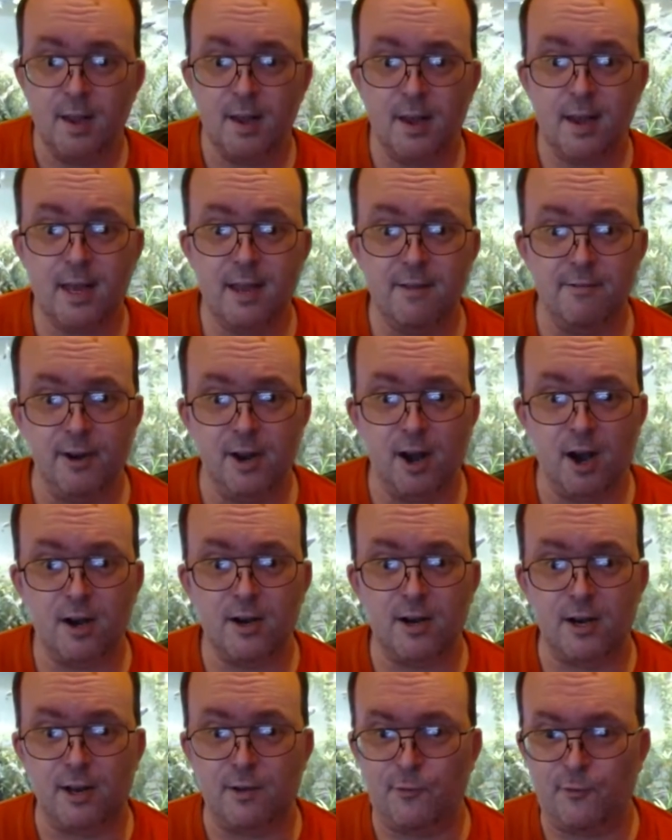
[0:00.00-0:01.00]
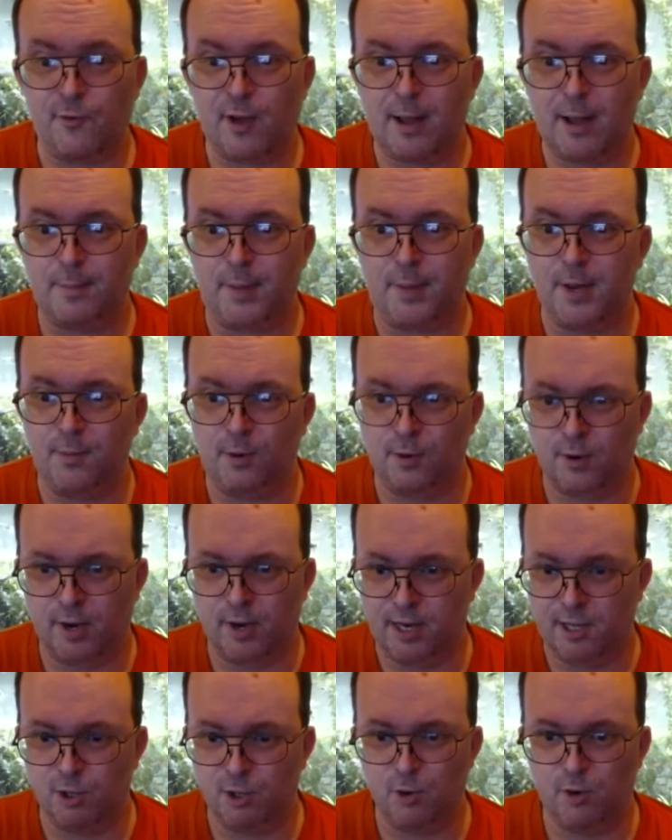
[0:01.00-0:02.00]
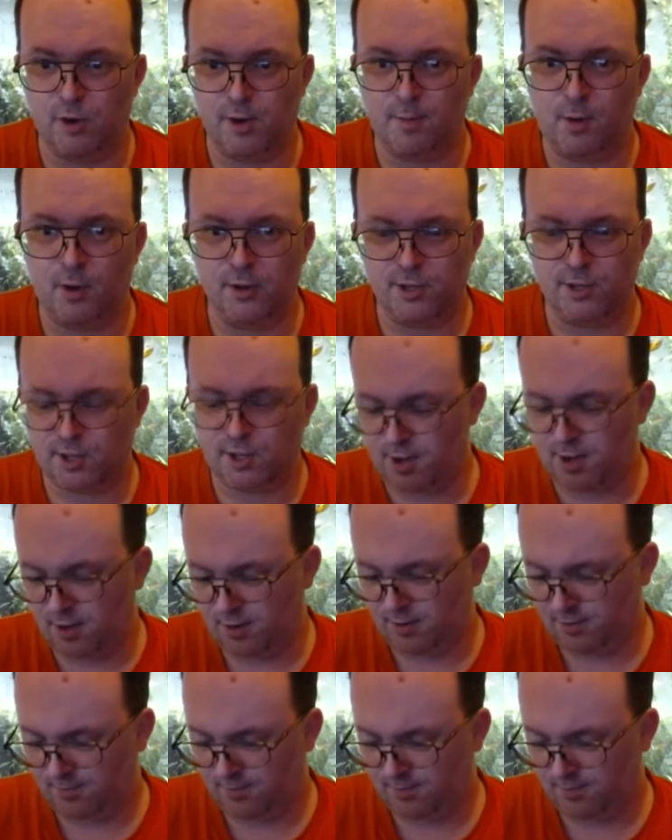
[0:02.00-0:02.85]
Even ugly fat people can enjoy Monster.